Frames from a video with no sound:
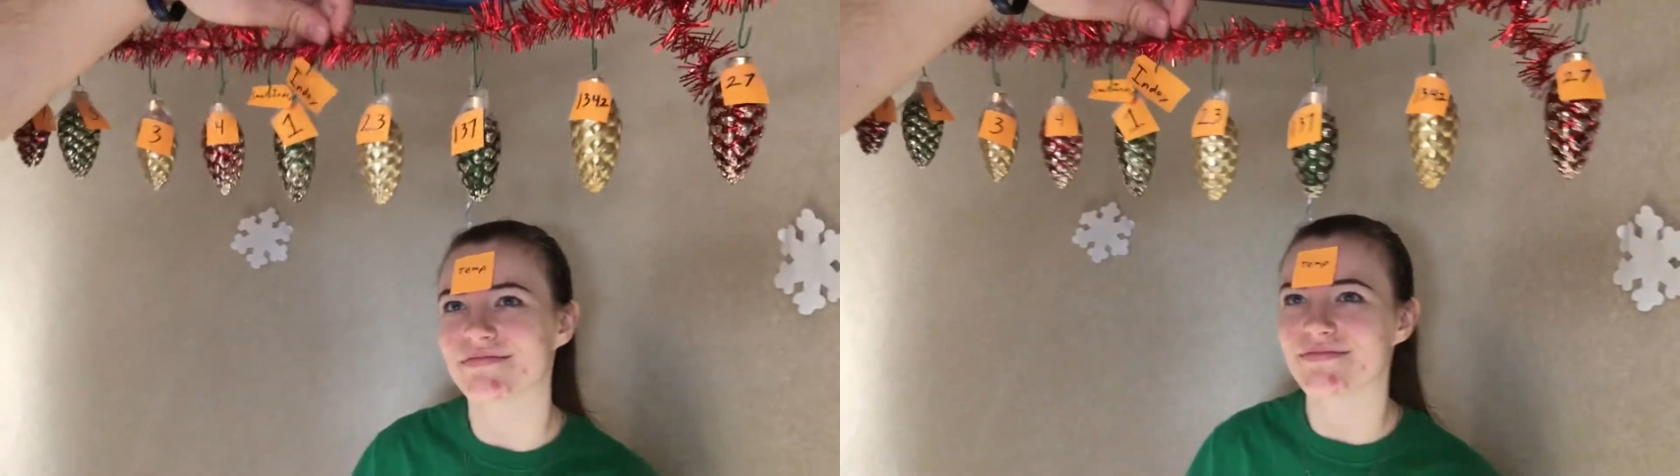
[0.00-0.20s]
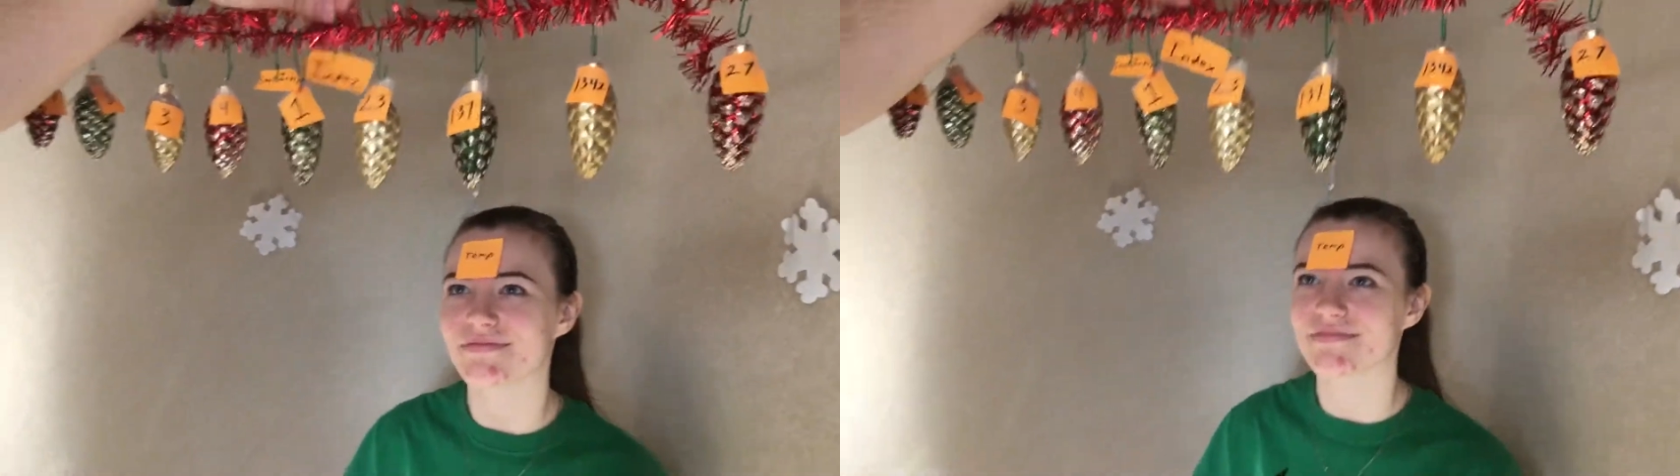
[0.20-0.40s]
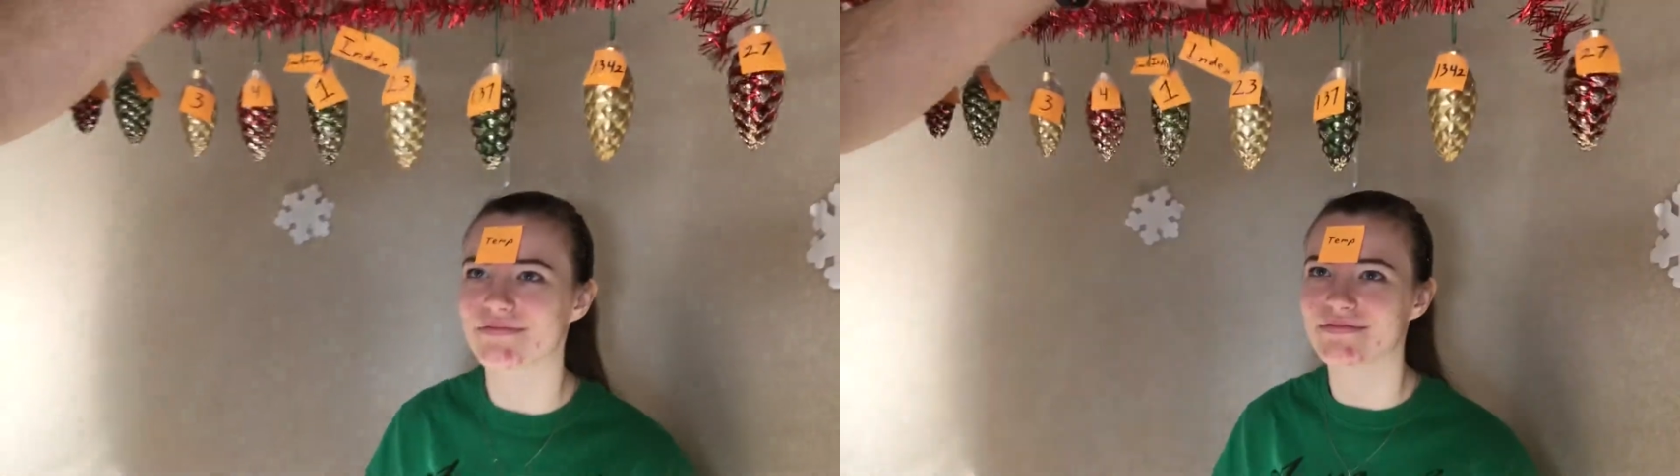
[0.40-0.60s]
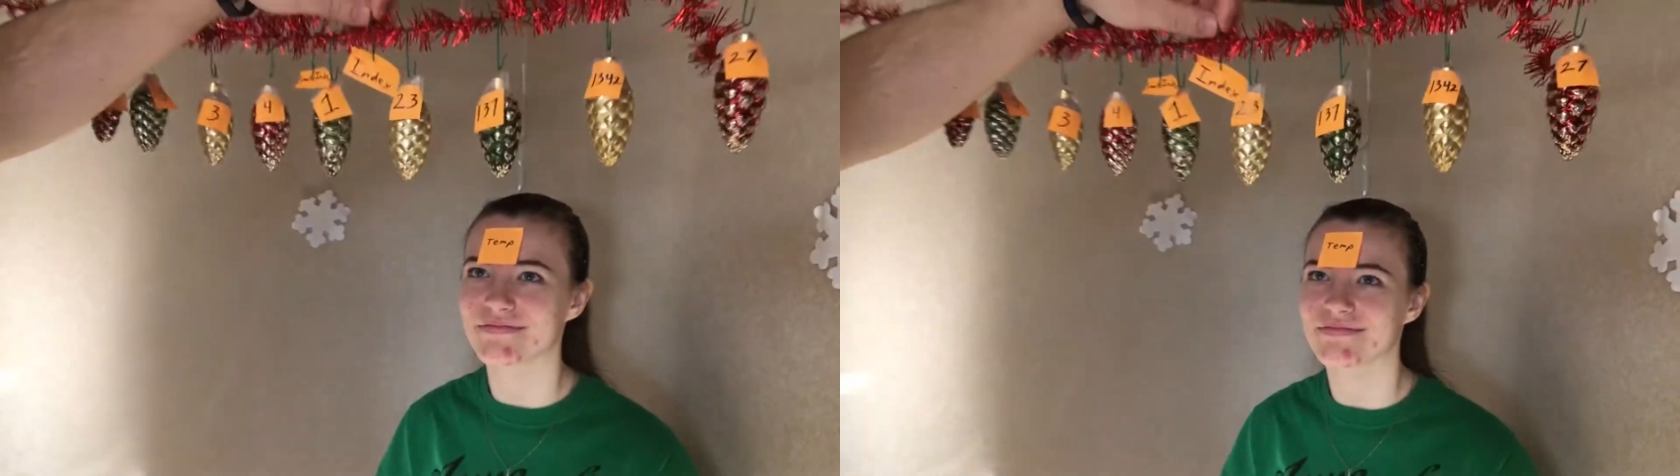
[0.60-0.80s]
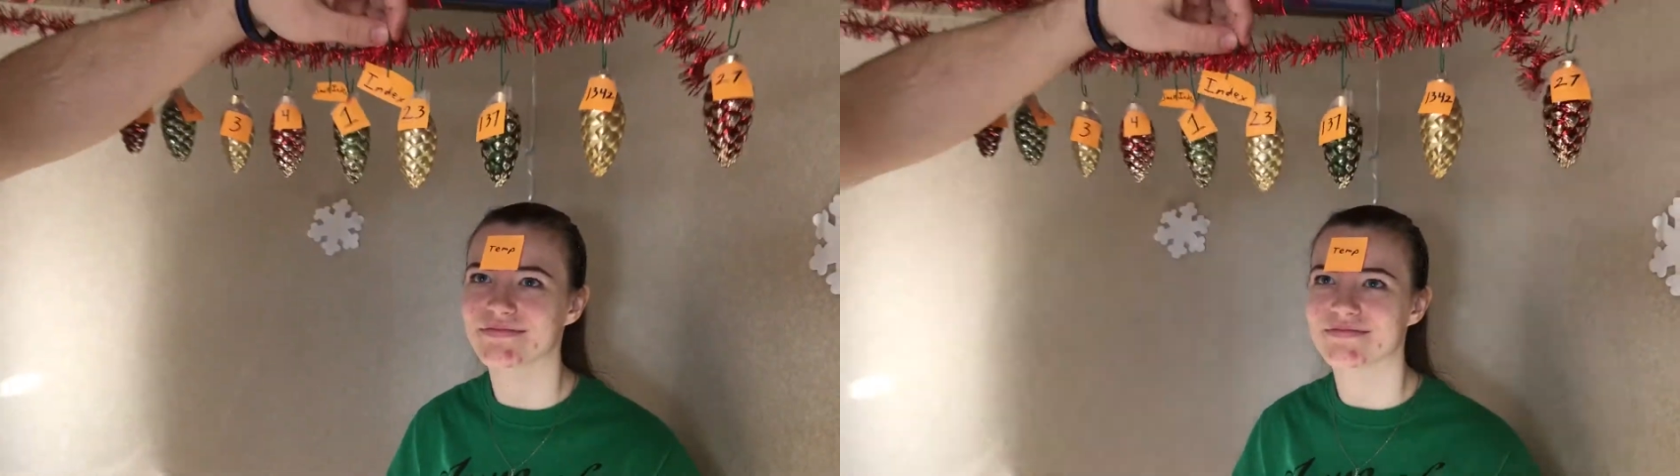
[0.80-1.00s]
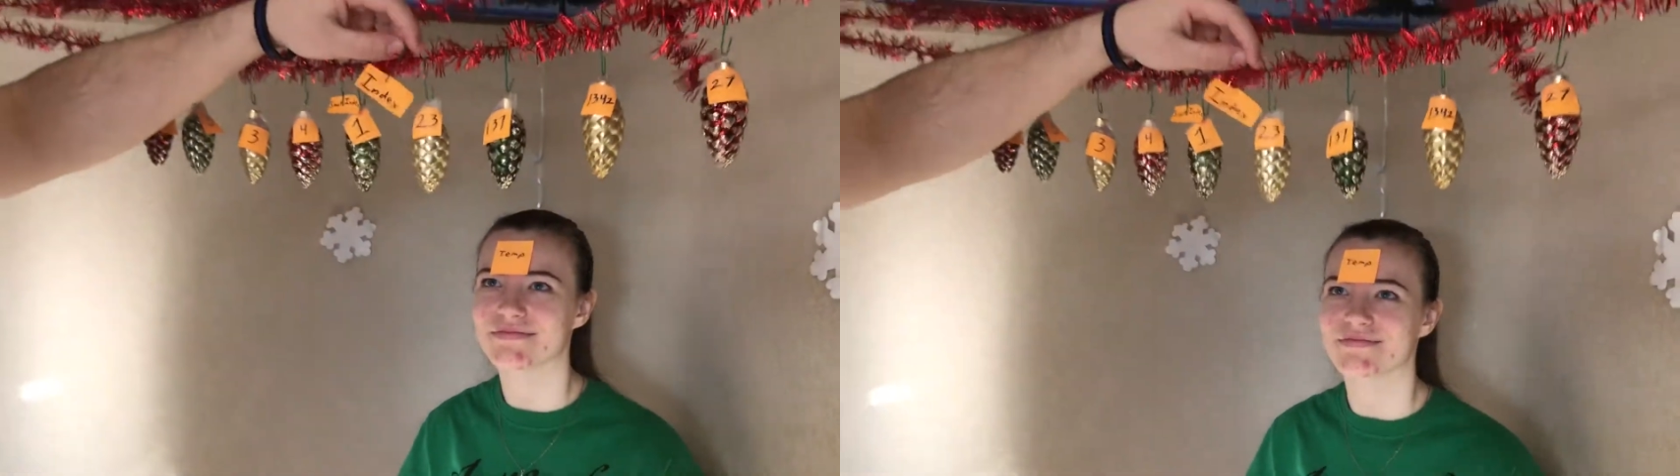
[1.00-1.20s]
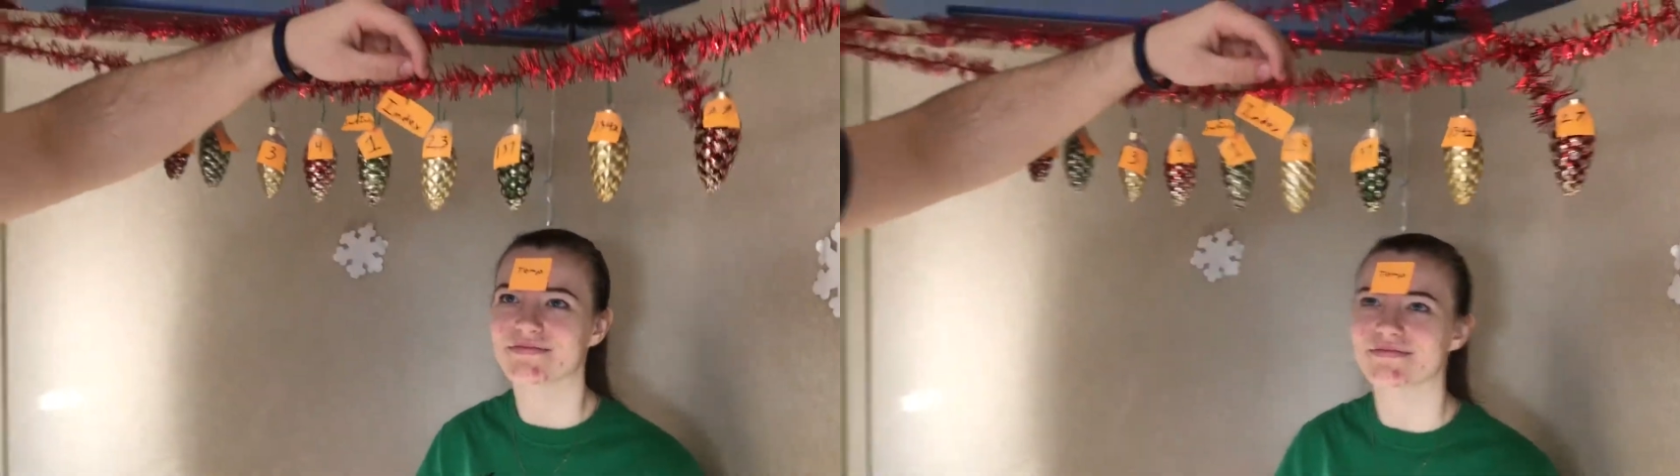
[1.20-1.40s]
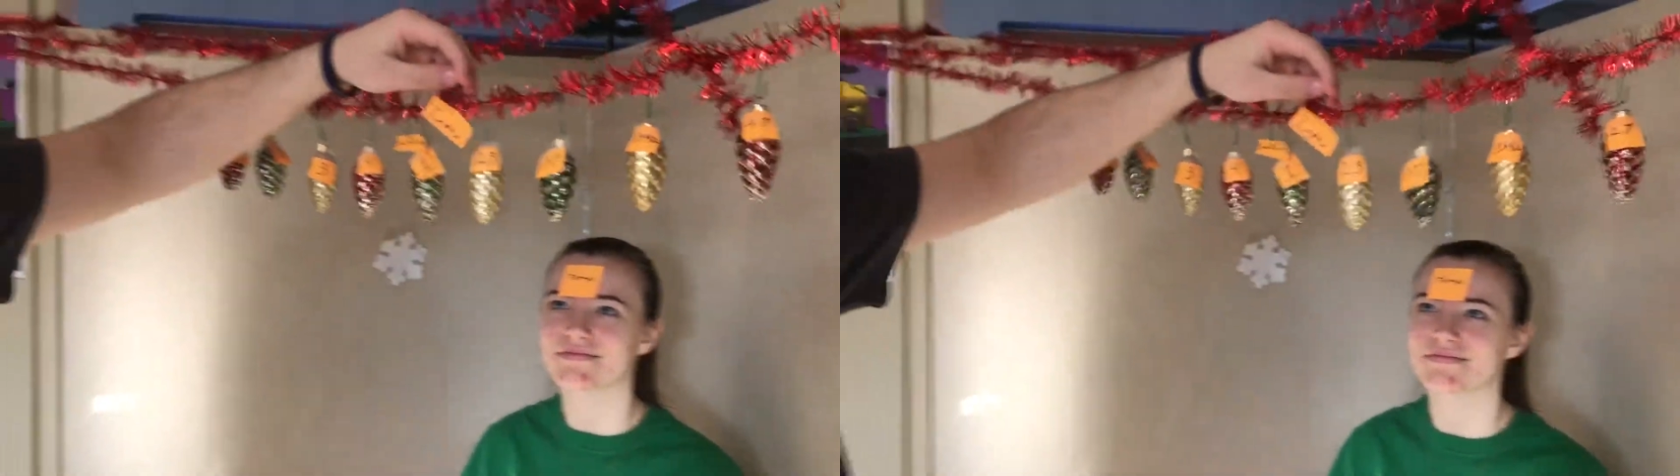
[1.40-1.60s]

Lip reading: and move the index.